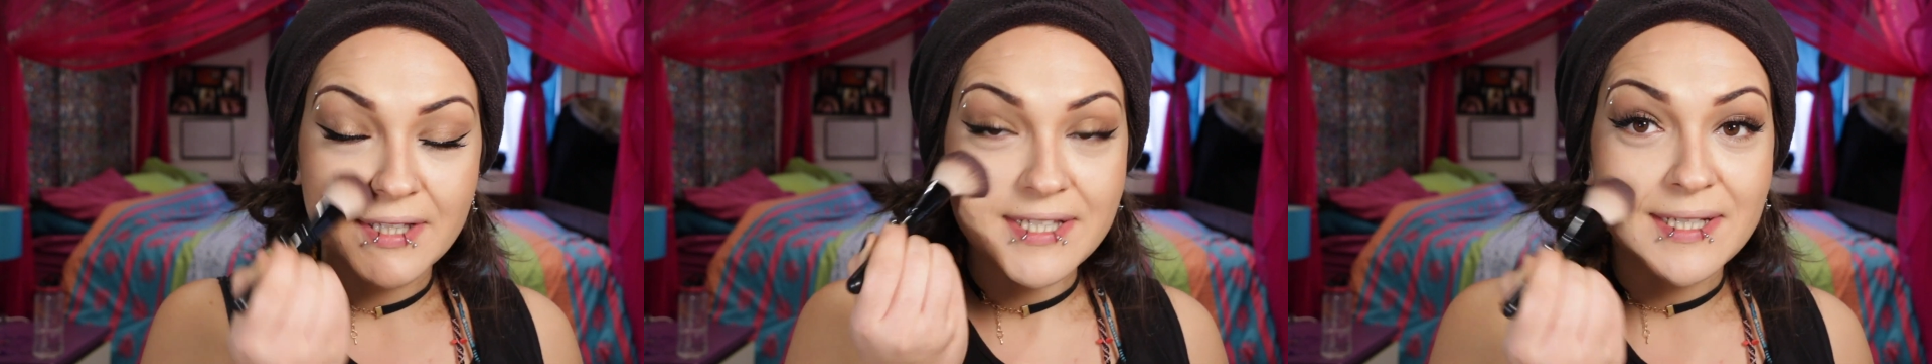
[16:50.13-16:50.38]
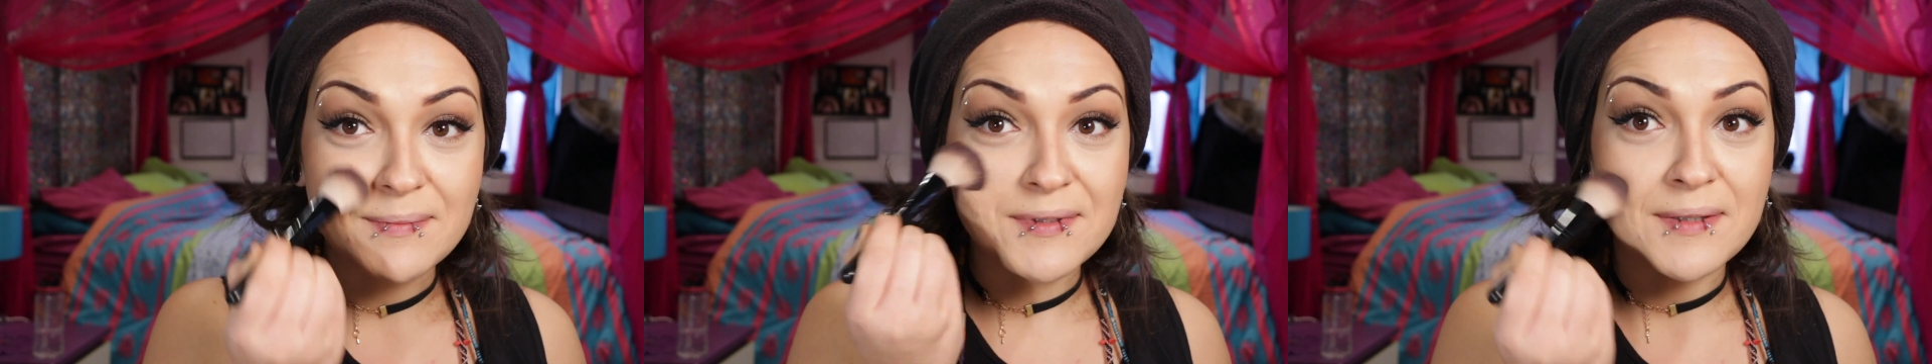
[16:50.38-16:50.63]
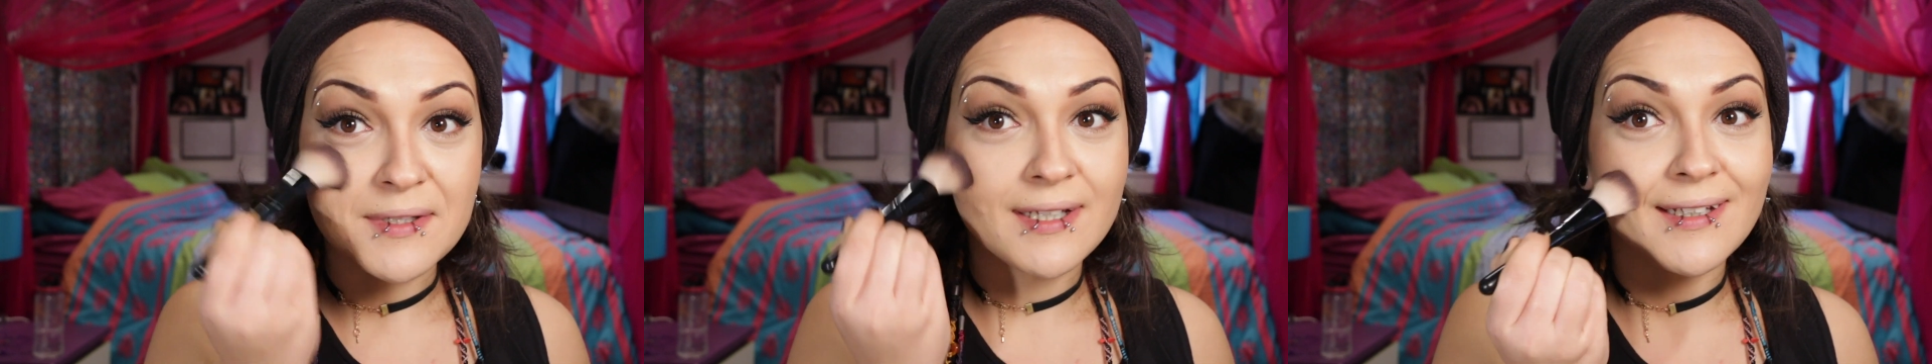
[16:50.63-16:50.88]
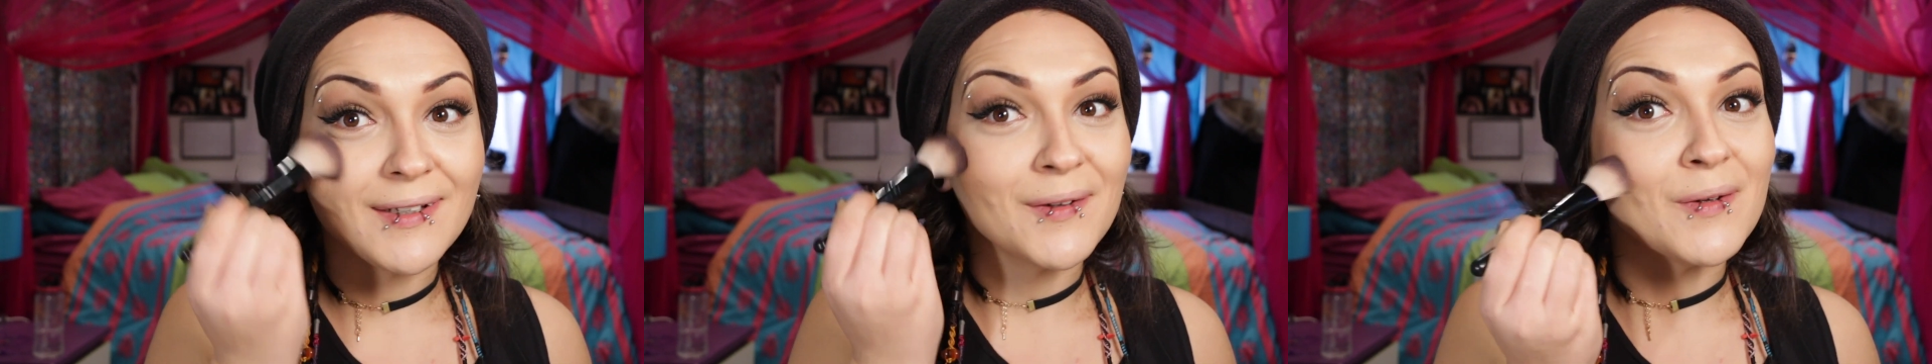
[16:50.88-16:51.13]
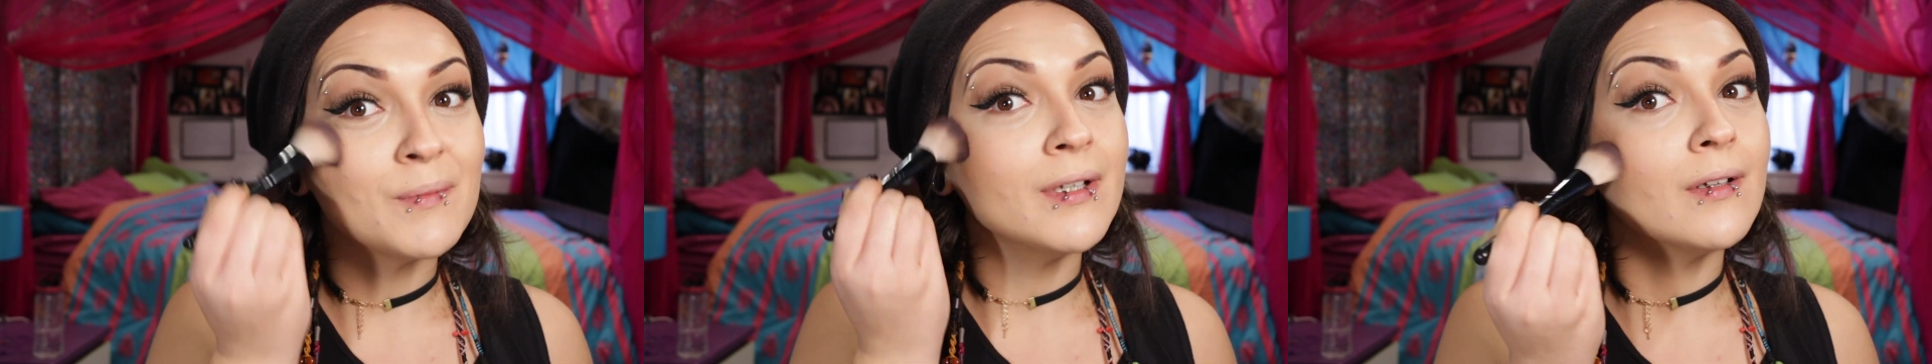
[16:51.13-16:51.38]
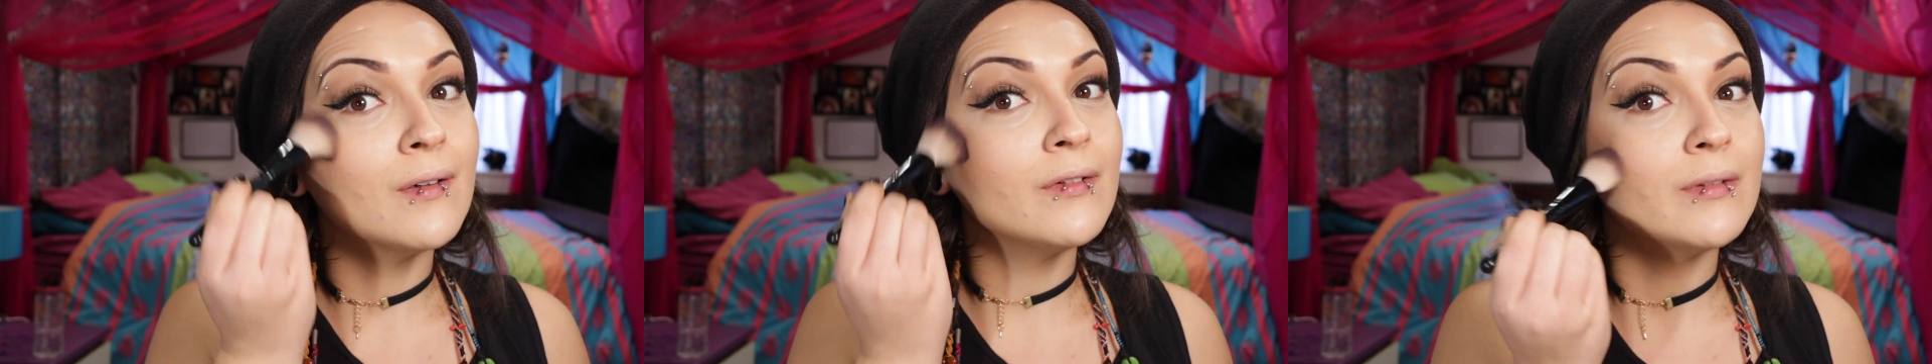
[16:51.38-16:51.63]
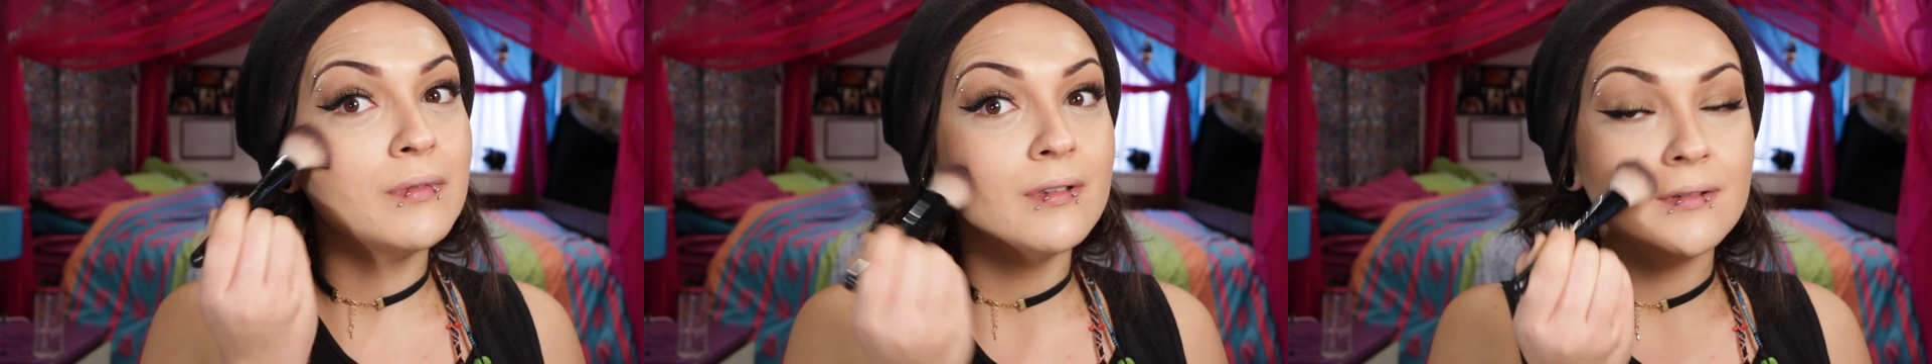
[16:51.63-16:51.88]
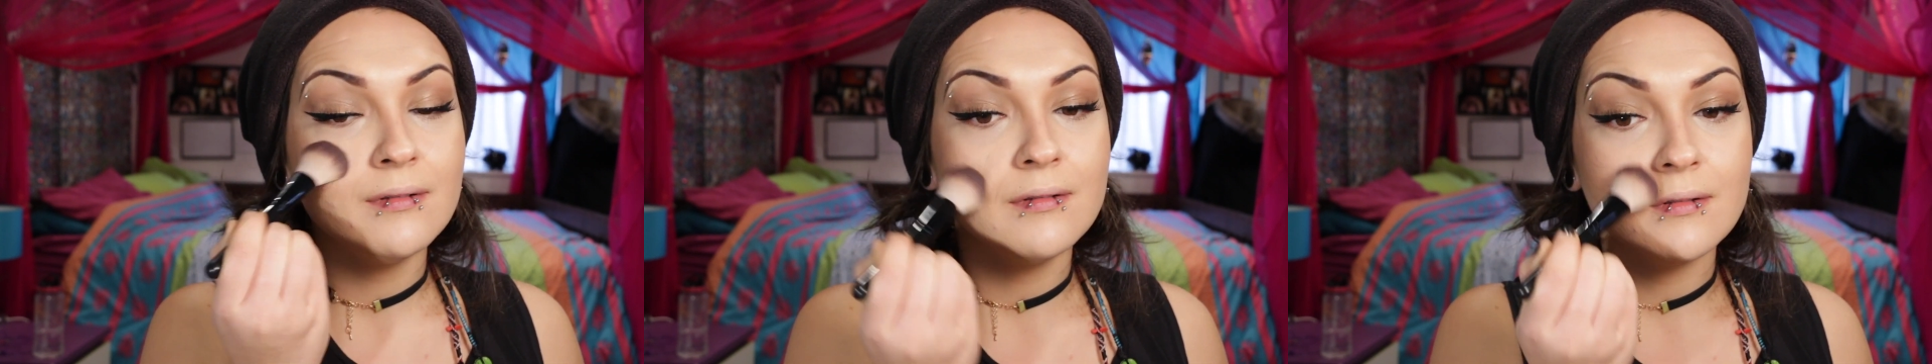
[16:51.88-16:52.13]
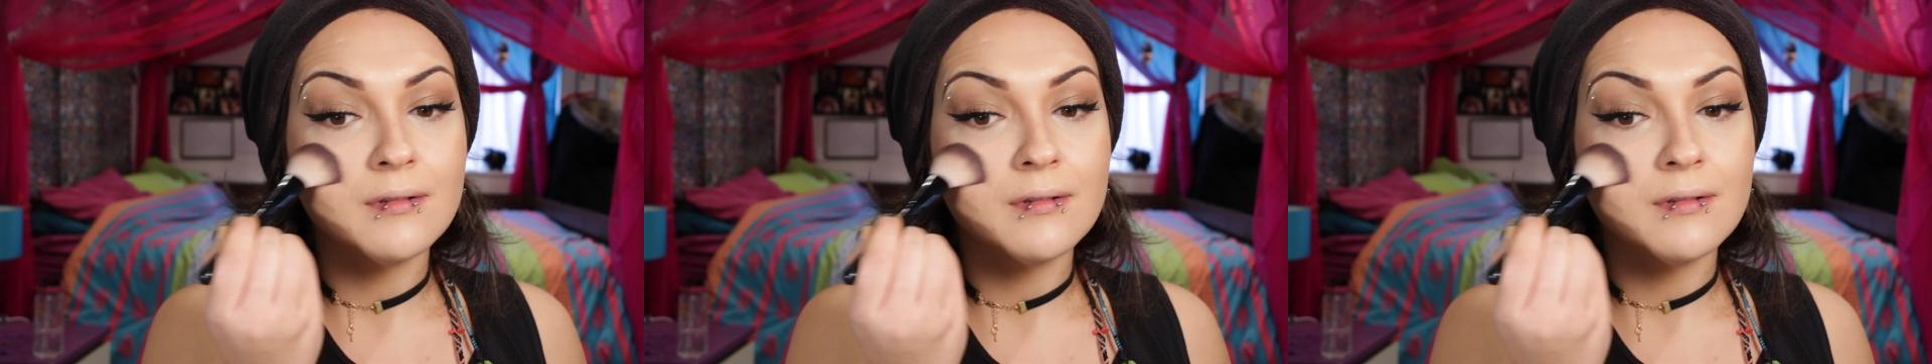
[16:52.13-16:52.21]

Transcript: sometimes you can go a bit overboard.